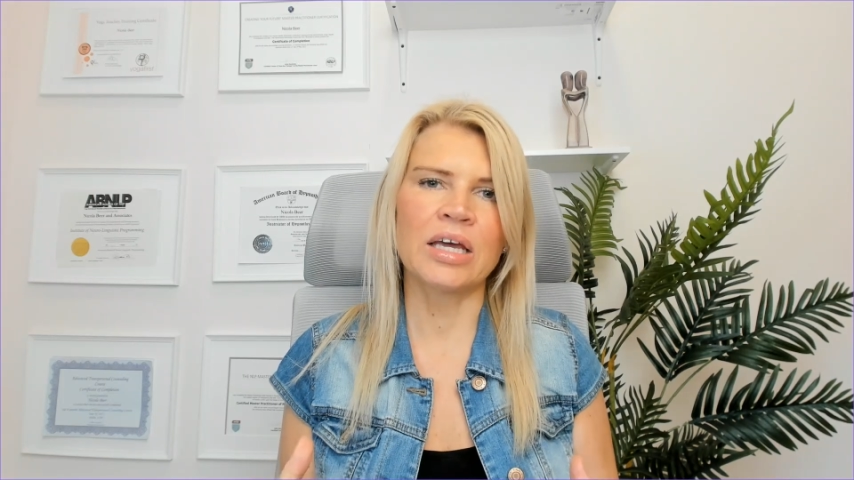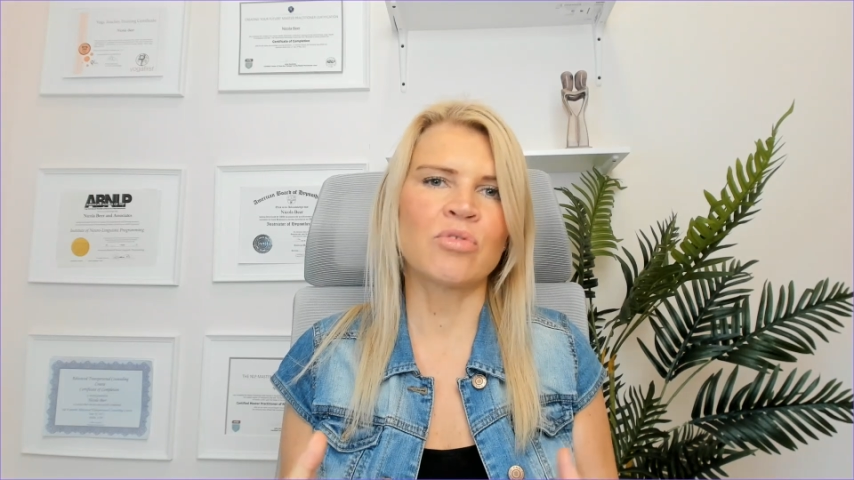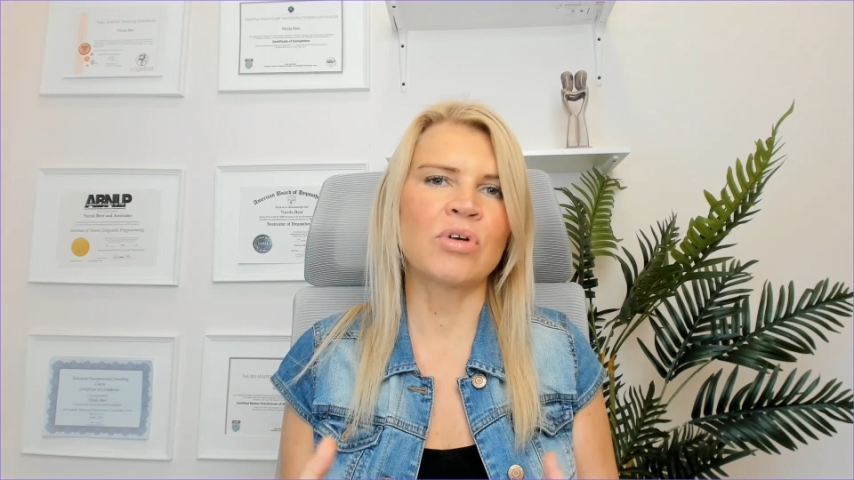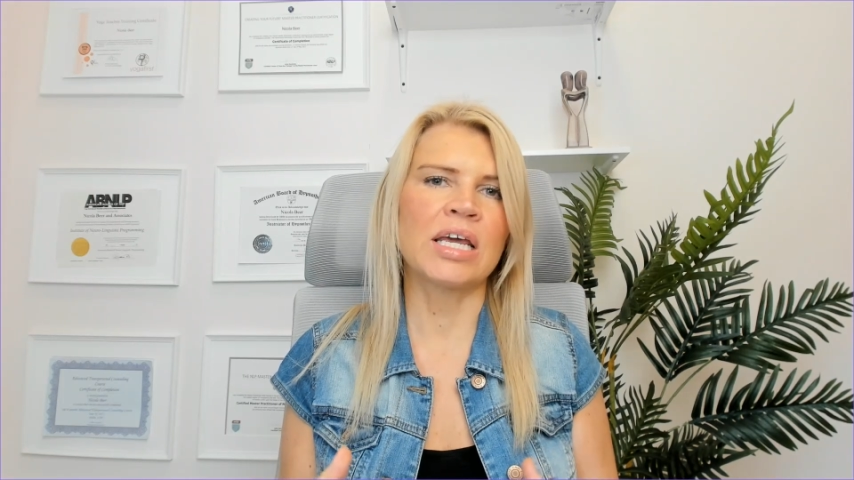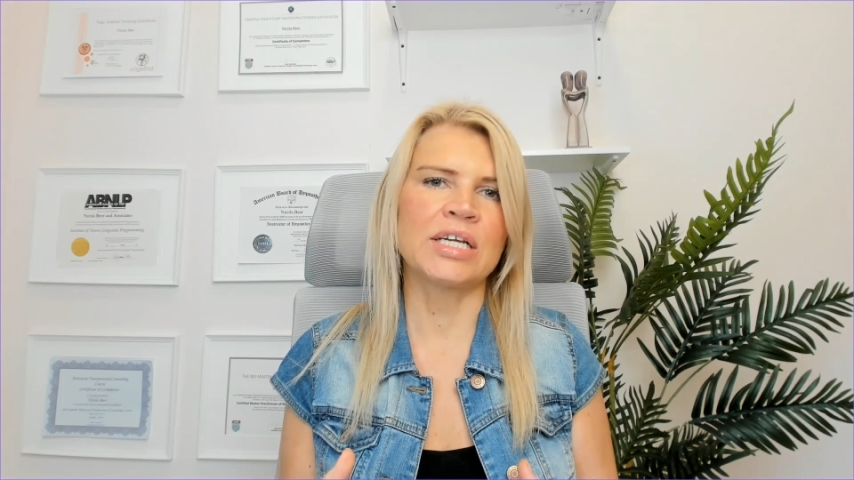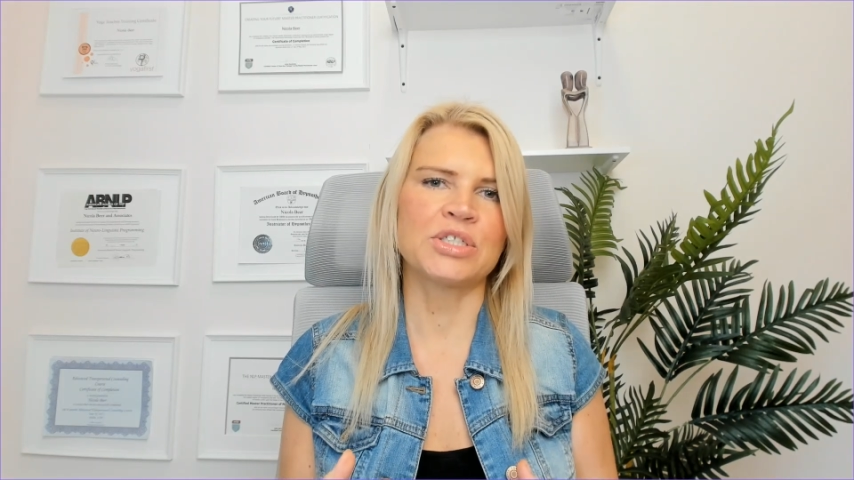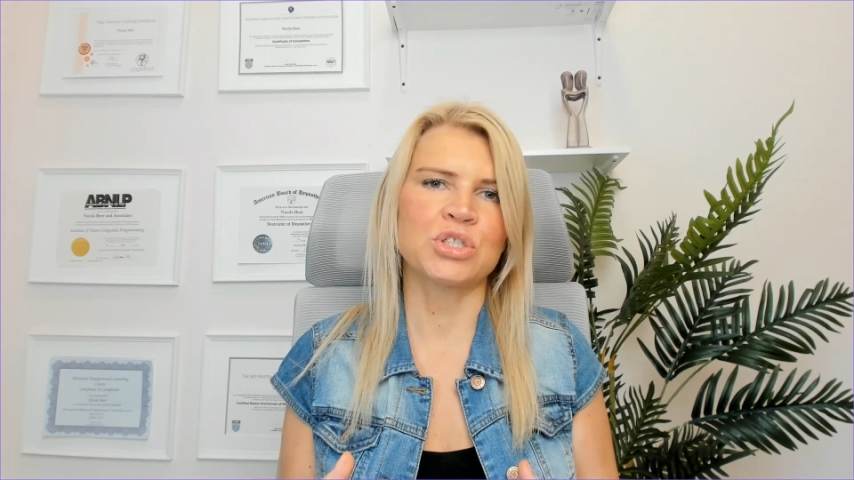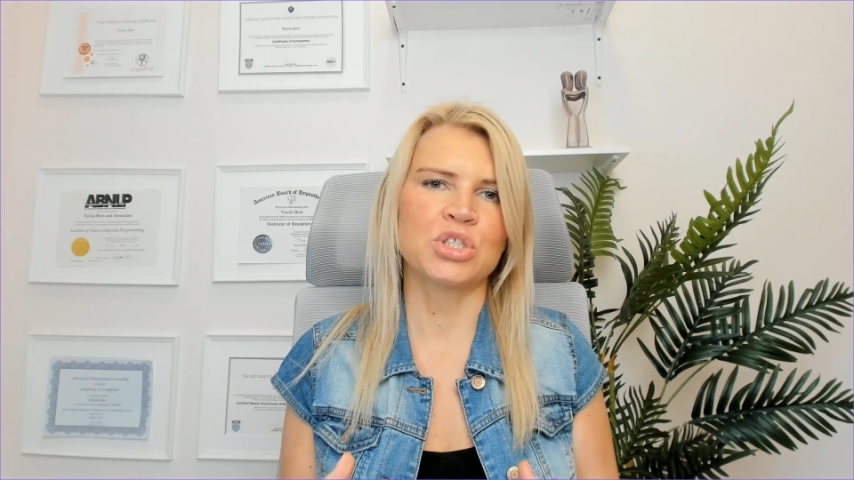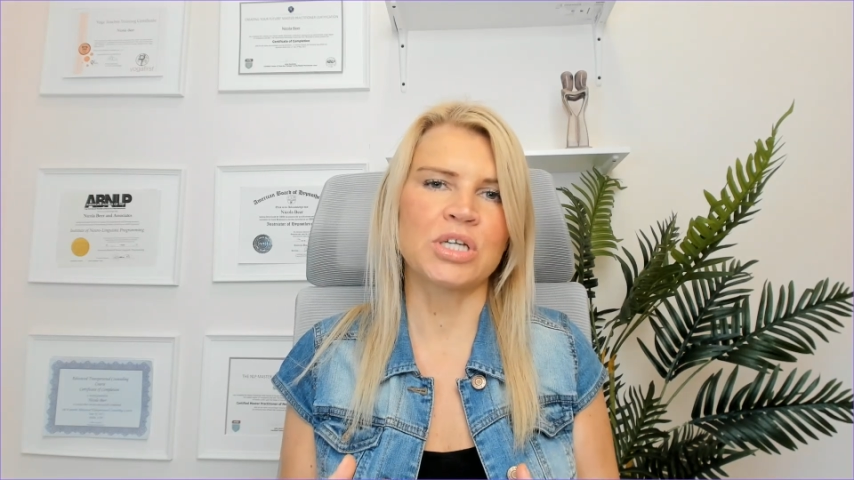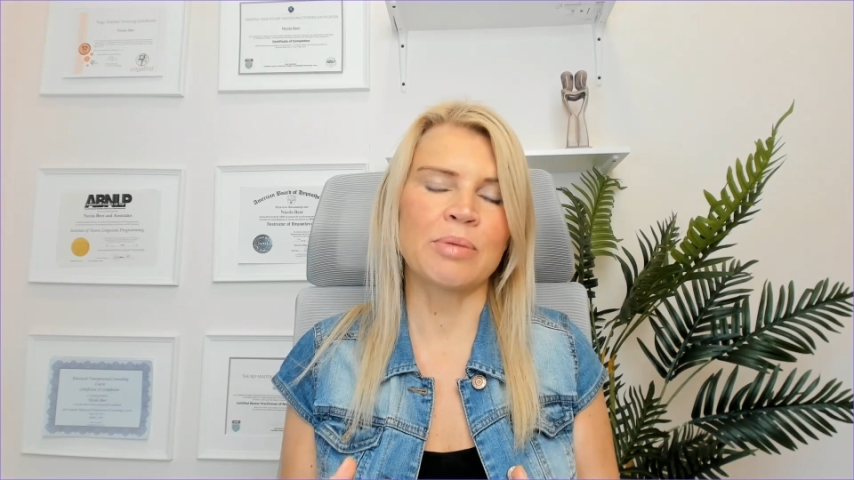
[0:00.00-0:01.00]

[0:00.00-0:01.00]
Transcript: a relationship,